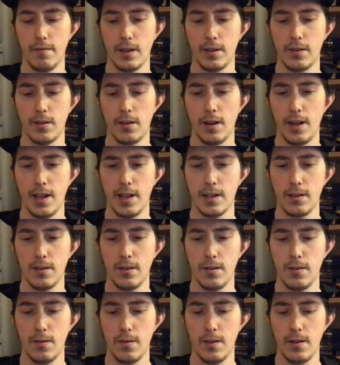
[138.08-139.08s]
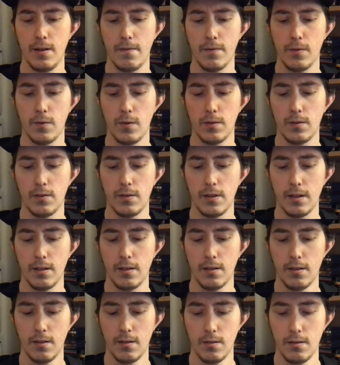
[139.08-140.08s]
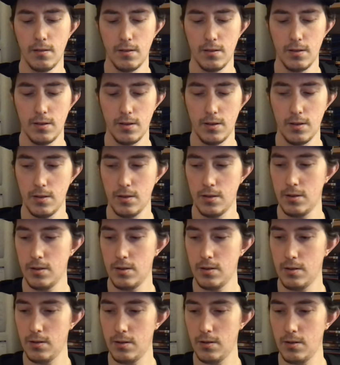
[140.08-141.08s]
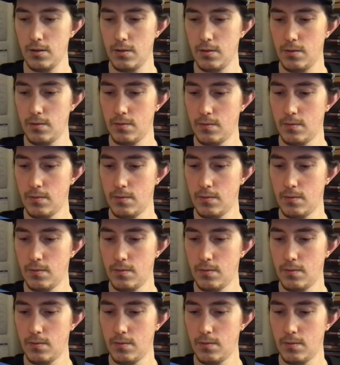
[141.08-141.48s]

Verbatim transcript: Victor Laszlo then of course there's like you know